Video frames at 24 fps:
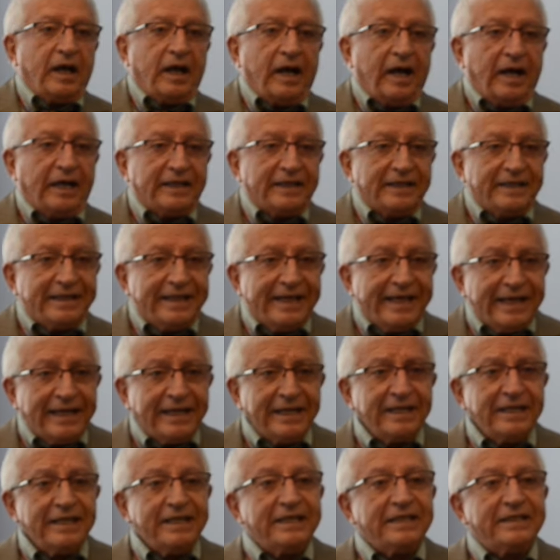And
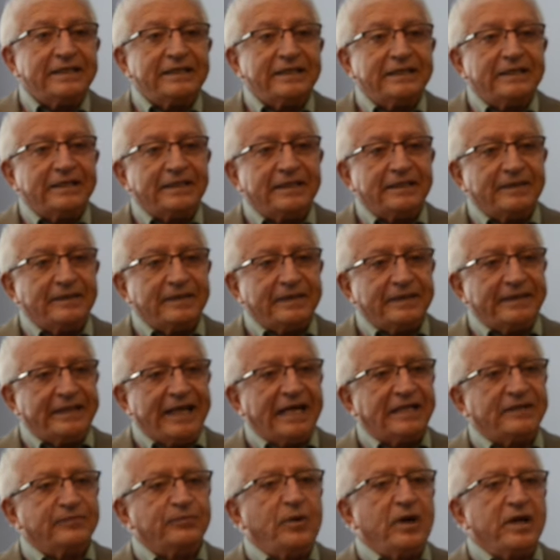then
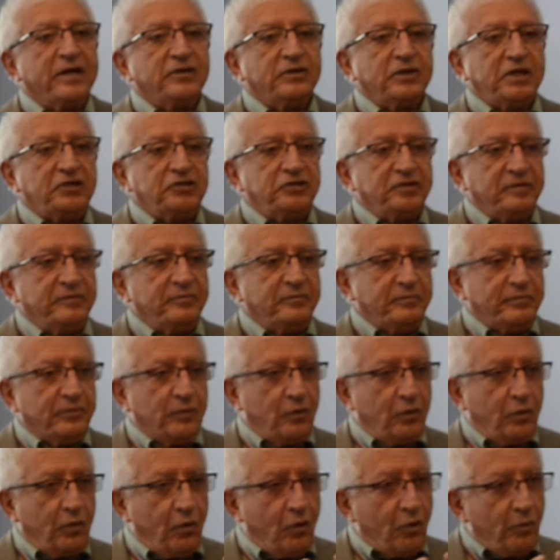that migration
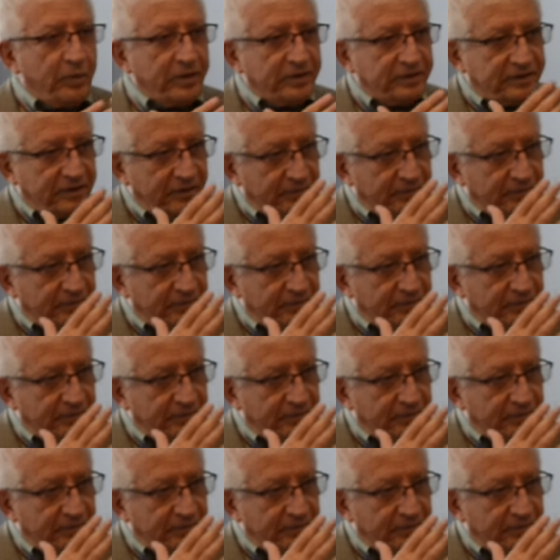opened